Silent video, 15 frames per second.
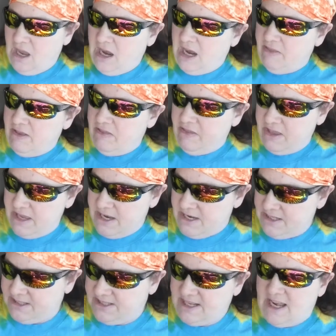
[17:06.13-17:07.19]
And then the
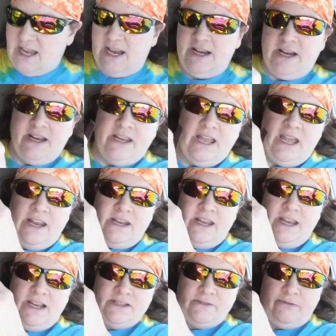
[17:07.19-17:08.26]
inside, again,
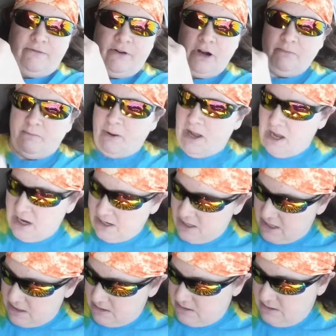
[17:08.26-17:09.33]
it has a front
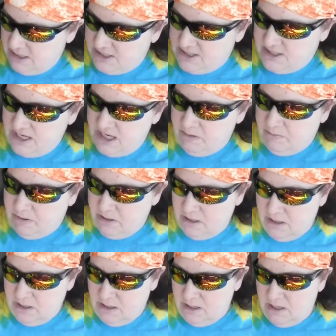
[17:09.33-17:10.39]
pocket that's deep
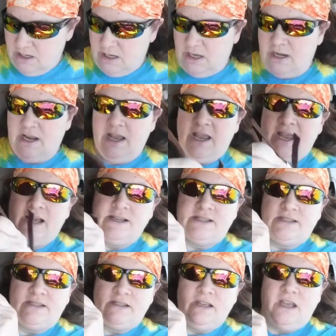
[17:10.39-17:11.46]
and it
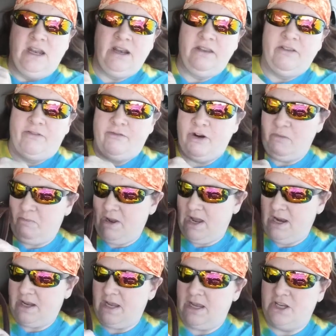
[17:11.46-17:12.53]
has, and the front
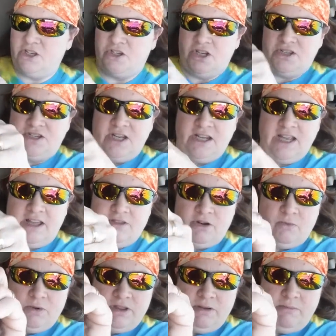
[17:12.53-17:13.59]
pocket is just
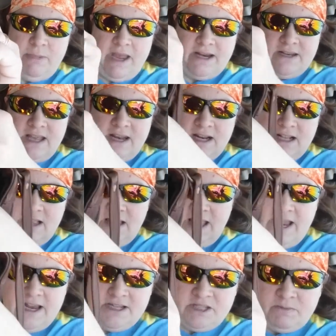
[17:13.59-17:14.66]
together with a magnetic
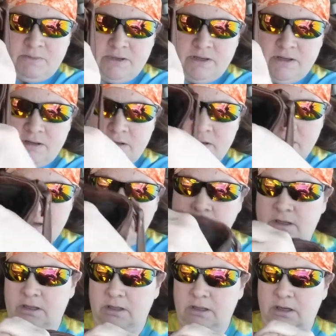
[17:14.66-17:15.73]
clasp,
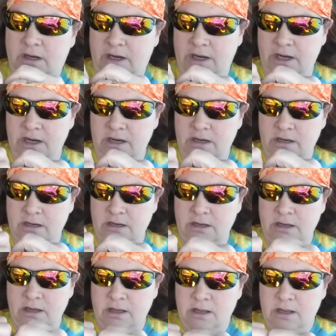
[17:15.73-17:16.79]
all right?
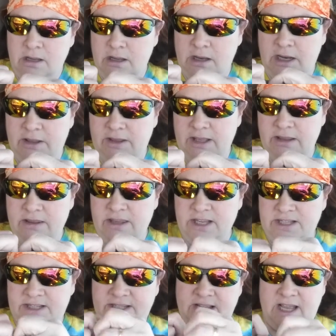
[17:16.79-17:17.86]
And then
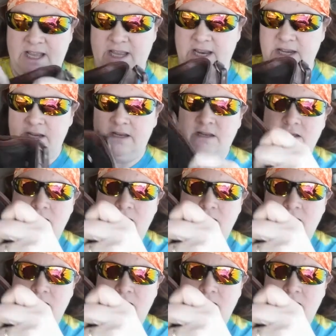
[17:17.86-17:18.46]
this side